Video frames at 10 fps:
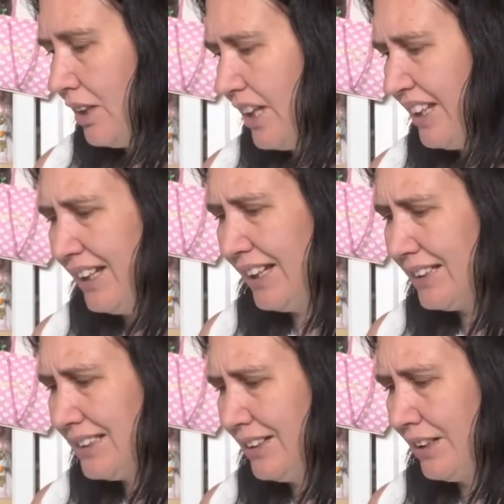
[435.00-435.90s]
I think
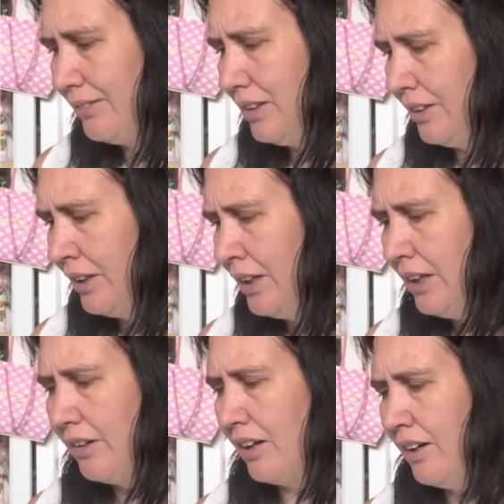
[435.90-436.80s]
that's the only one.
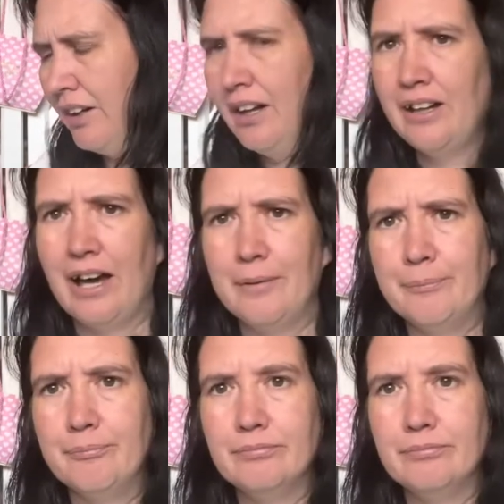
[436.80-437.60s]
Got um